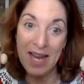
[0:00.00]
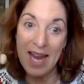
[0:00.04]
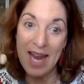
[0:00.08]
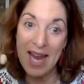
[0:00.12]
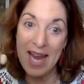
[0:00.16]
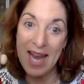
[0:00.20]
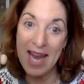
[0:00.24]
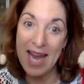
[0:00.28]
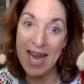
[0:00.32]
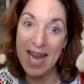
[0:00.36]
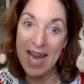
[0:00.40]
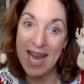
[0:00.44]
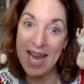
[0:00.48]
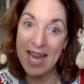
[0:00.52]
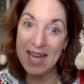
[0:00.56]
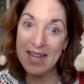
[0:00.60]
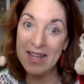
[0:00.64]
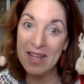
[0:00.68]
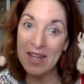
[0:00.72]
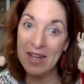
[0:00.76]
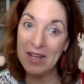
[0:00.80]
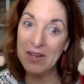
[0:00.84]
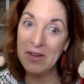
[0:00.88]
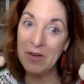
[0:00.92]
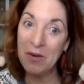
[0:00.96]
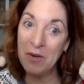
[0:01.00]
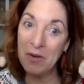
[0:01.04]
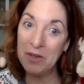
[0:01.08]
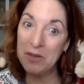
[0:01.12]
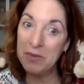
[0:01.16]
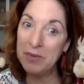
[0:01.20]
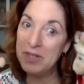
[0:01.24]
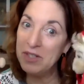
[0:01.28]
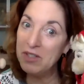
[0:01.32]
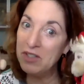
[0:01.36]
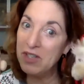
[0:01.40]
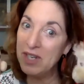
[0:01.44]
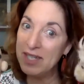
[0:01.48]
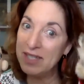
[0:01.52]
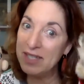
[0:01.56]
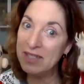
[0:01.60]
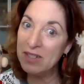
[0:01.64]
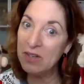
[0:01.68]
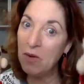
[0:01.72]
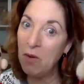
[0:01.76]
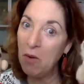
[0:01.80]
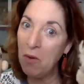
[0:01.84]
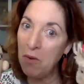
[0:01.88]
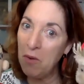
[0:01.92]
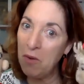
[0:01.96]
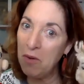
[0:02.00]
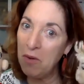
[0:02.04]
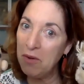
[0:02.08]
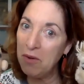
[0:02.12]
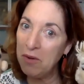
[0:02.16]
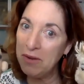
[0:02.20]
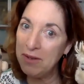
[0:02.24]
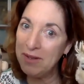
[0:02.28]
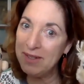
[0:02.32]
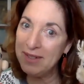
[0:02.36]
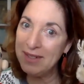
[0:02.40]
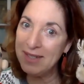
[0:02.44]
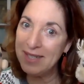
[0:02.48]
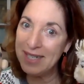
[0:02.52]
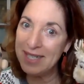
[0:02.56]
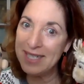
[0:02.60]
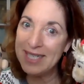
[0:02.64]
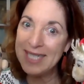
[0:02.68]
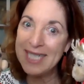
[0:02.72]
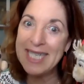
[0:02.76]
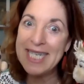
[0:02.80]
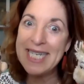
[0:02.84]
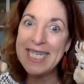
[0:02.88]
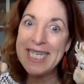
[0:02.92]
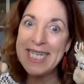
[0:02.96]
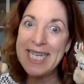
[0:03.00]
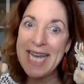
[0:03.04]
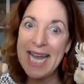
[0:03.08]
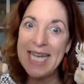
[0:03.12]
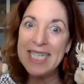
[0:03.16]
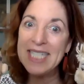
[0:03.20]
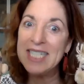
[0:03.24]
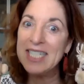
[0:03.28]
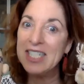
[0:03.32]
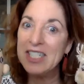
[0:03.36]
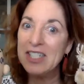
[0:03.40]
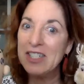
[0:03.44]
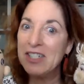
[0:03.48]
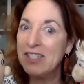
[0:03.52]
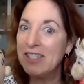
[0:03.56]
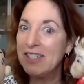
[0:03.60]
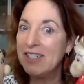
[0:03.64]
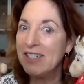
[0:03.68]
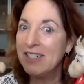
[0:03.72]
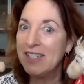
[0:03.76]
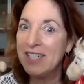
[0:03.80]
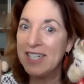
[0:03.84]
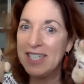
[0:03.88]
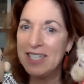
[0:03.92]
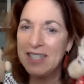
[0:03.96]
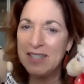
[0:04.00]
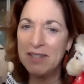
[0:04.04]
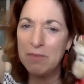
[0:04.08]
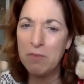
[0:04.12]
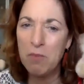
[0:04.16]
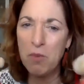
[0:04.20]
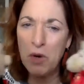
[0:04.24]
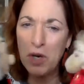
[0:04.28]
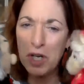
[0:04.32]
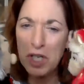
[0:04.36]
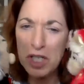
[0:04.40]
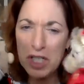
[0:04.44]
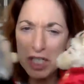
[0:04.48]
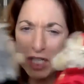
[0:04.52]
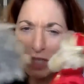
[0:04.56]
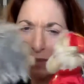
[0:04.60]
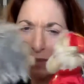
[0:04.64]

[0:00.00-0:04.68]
And the gold with just gold, it's denser, it's more,